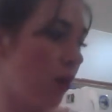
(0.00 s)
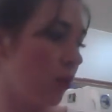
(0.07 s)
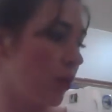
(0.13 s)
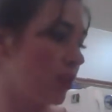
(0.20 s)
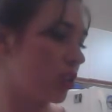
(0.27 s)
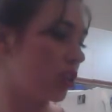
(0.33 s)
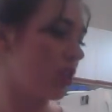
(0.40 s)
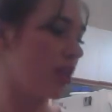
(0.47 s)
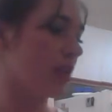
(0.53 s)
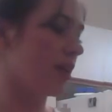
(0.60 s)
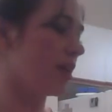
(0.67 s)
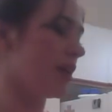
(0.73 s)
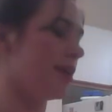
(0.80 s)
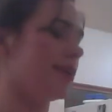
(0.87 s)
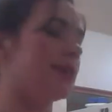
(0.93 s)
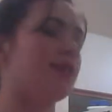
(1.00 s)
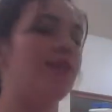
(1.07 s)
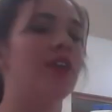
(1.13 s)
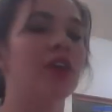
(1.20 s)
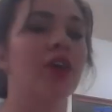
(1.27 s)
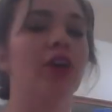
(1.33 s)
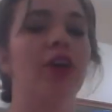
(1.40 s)
which is
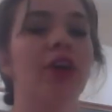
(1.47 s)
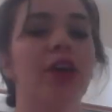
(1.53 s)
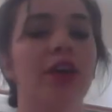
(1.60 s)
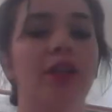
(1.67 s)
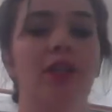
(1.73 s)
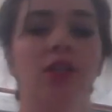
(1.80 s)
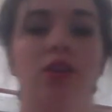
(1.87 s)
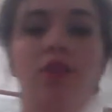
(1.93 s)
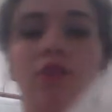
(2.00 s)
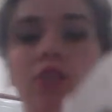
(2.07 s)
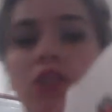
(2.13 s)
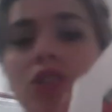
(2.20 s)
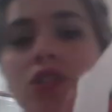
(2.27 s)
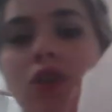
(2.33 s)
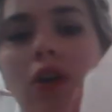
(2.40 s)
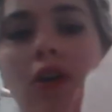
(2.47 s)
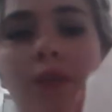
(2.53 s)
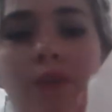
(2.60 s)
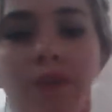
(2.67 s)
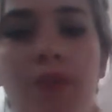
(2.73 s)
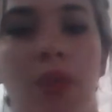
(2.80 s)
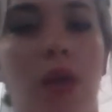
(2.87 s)
vinegar, so
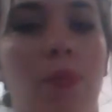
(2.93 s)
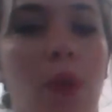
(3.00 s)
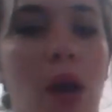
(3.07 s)
I